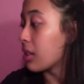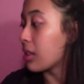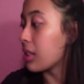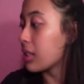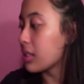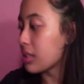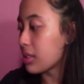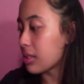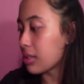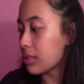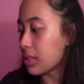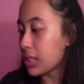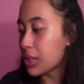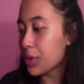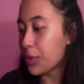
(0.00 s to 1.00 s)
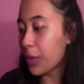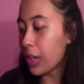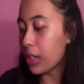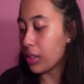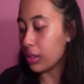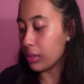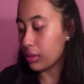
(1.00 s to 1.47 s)
it's it's
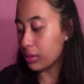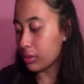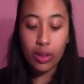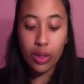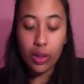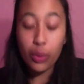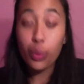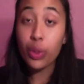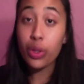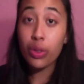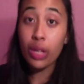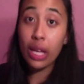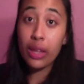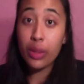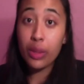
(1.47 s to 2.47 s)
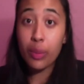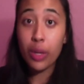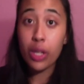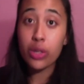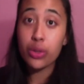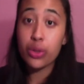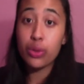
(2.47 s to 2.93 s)
fun. When you get the
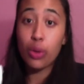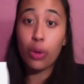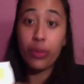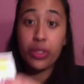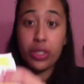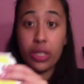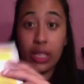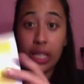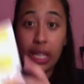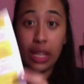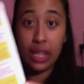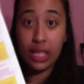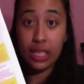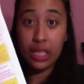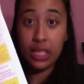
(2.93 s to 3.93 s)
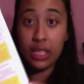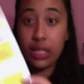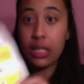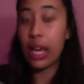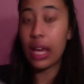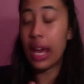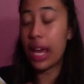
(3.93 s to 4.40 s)
box, you obviously get this,
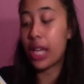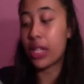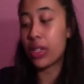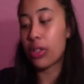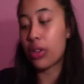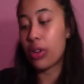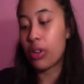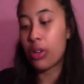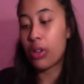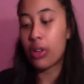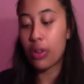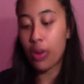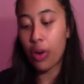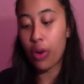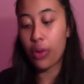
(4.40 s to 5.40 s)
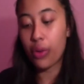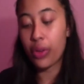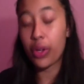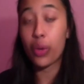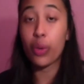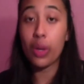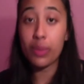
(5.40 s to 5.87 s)
and on
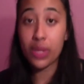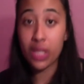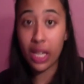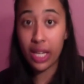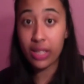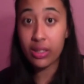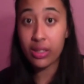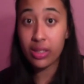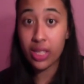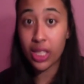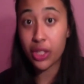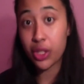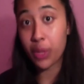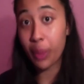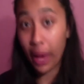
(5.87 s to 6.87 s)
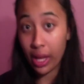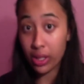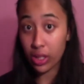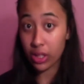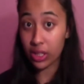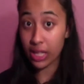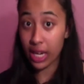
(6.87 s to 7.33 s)
their website,
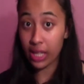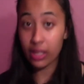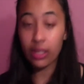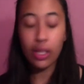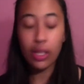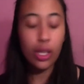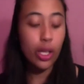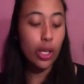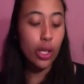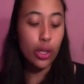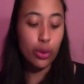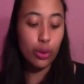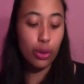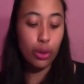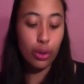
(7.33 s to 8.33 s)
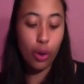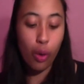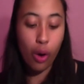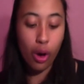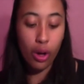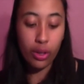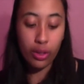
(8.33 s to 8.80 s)
tastejapan.net, you can go
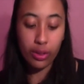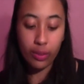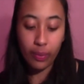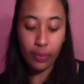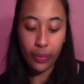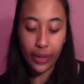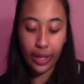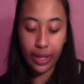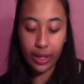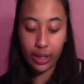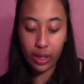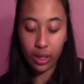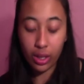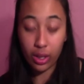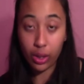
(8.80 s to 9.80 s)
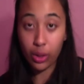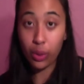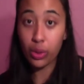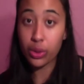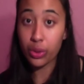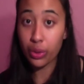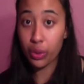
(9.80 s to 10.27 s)
on and uh, go
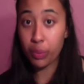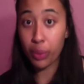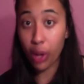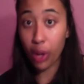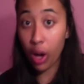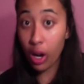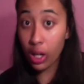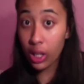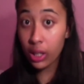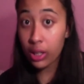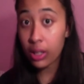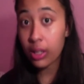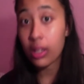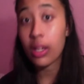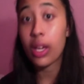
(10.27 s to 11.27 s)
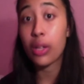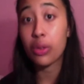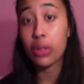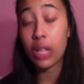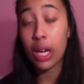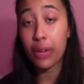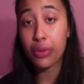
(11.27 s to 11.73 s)
onto the blog, and
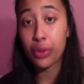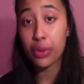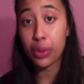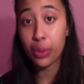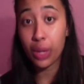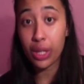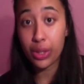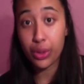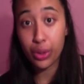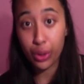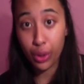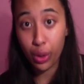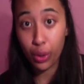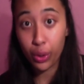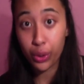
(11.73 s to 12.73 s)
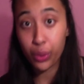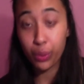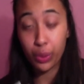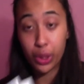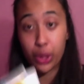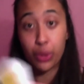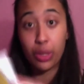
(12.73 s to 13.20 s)
you'll have to enter a code
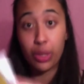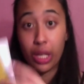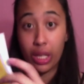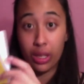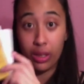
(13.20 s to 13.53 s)
which you get